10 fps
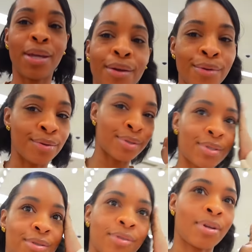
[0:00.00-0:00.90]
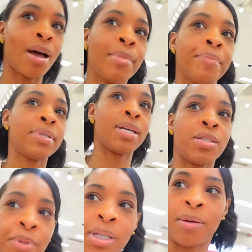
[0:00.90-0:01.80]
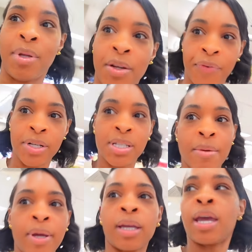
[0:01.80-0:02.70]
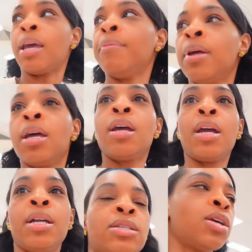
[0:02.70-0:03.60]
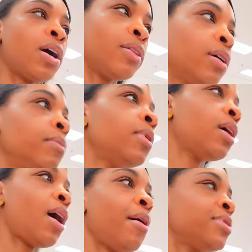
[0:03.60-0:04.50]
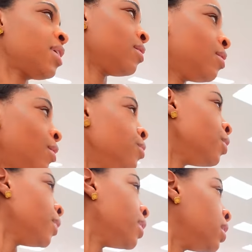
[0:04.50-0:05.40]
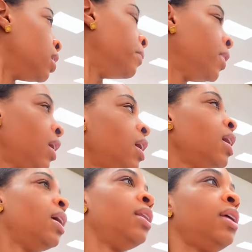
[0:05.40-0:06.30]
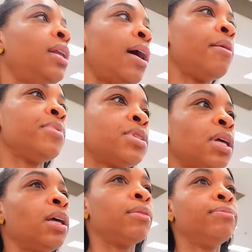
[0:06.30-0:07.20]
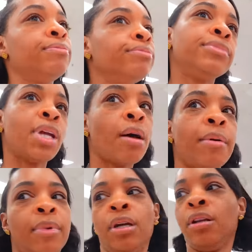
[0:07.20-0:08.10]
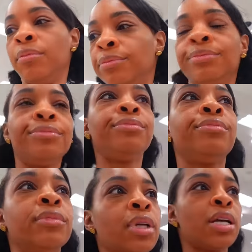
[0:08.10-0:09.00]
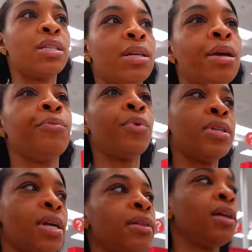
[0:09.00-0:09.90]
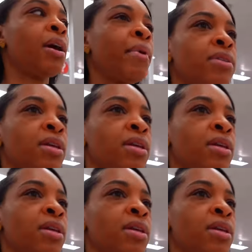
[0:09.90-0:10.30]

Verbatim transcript: heels, I'm obsessed with them. And the first time I came and saw them, I was like, no, don't get them. And then now I'm just like, yep, I'm getting them. Because once I think about